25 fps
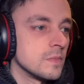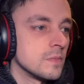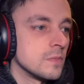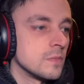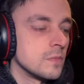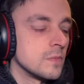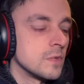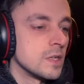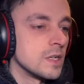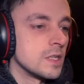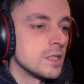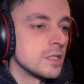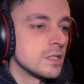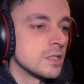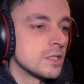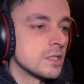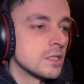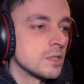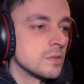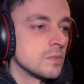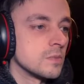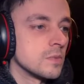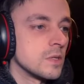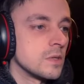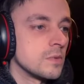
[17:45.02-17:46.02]
Where's
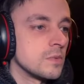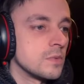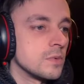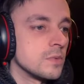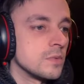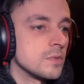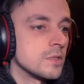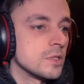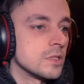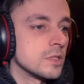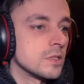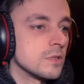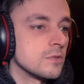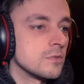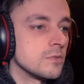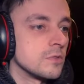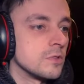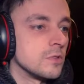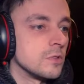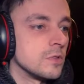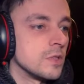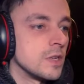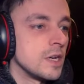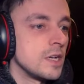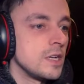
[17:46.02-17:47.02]
somewhere we can sell
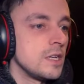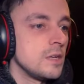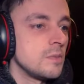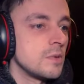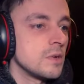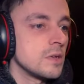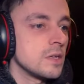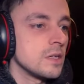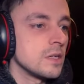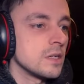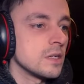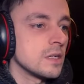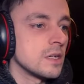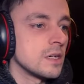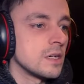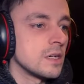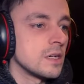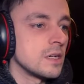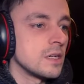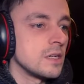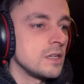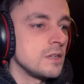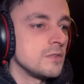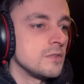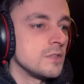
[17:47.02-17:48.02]
food? Anybody
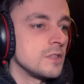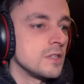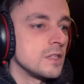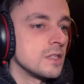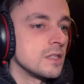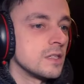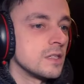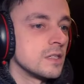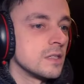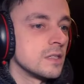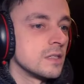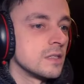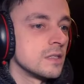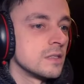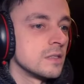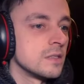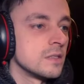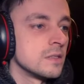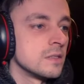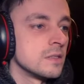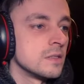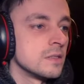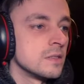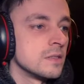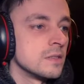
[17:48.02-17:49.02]
alive here?
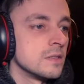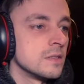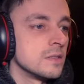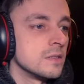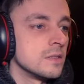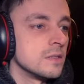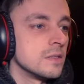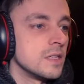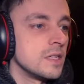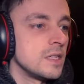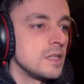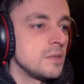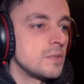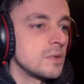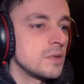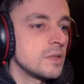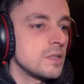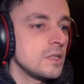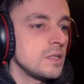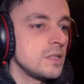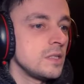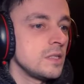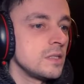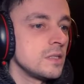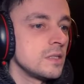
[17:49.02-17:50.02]

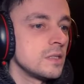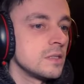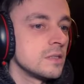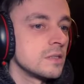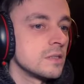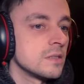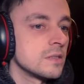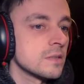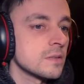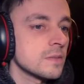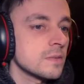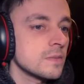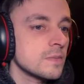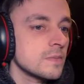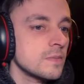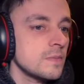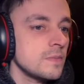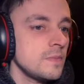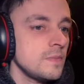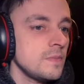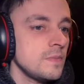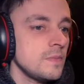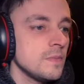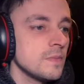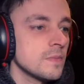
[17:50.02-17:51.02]
Anybody?
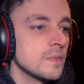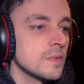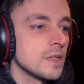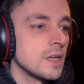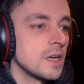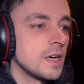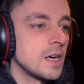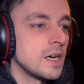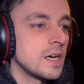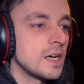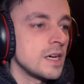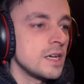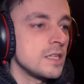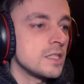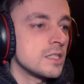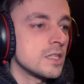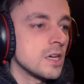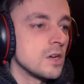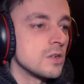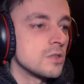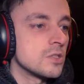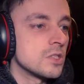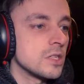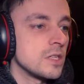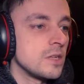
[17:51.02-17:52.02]
I
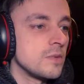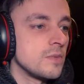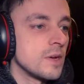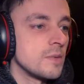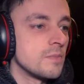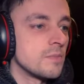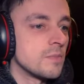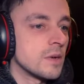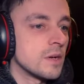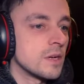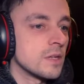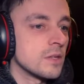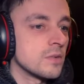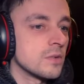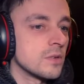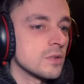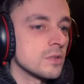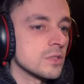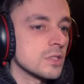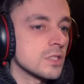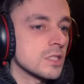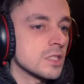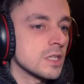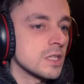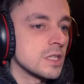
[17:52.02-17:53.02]
totally went by the
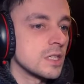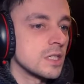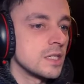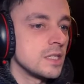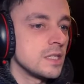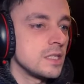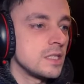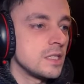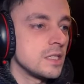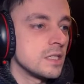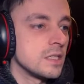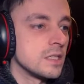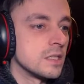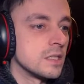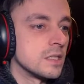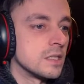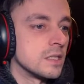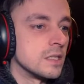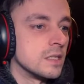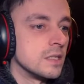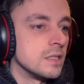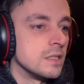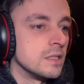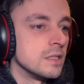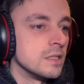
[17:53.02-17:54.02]
wrong side, didn't
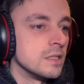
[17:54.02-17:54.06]
I?